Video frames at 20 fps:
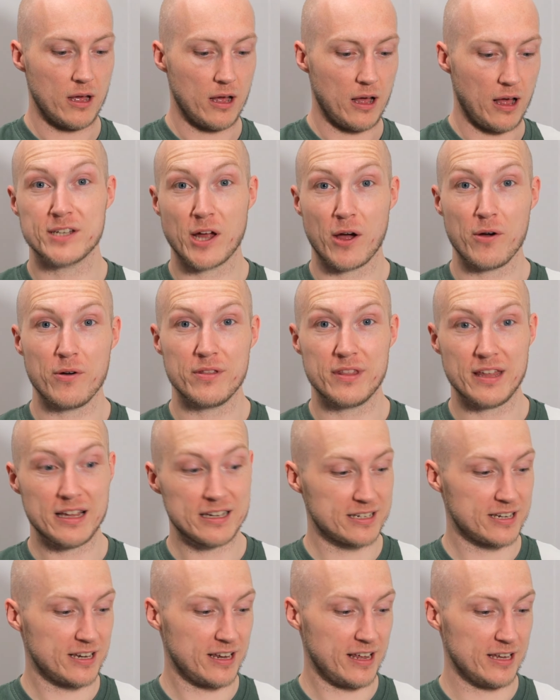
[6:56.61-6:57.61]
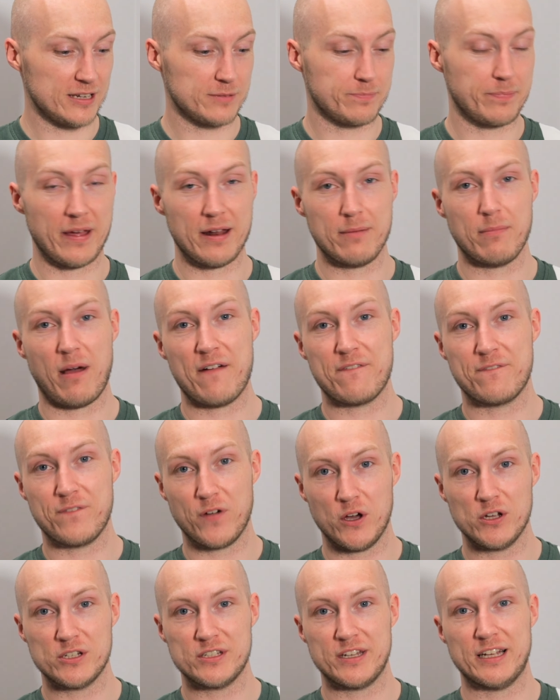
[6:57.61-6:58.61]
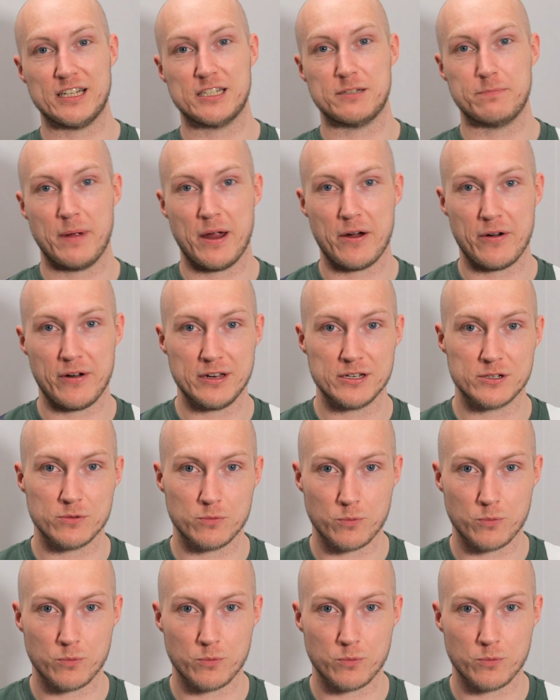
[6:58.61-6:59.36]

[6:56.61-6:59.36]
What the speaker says: So this has been my first experience